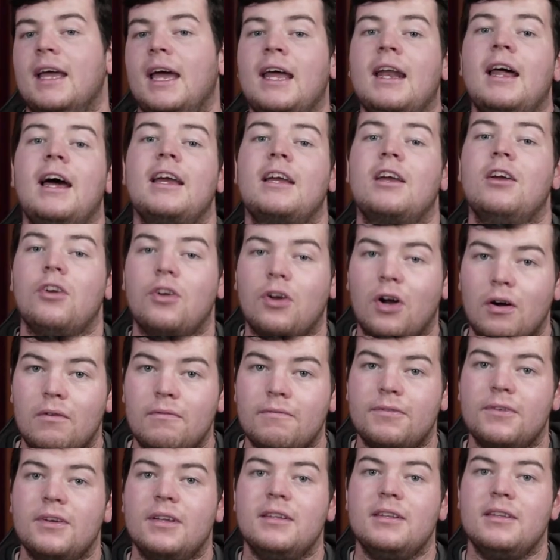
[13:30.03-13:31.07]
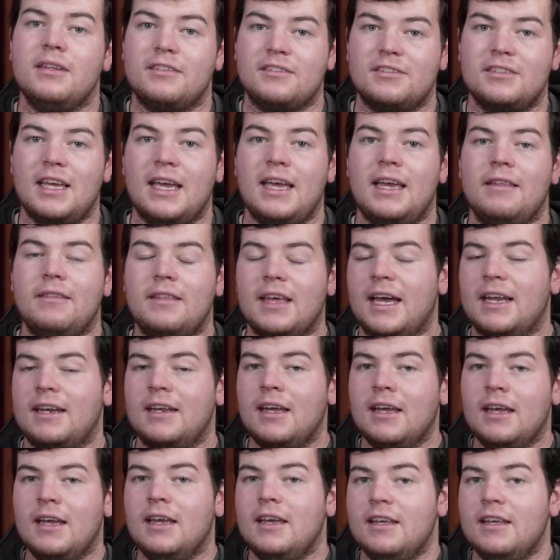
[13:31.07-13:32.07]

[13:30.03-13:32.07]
And I can confidently say that,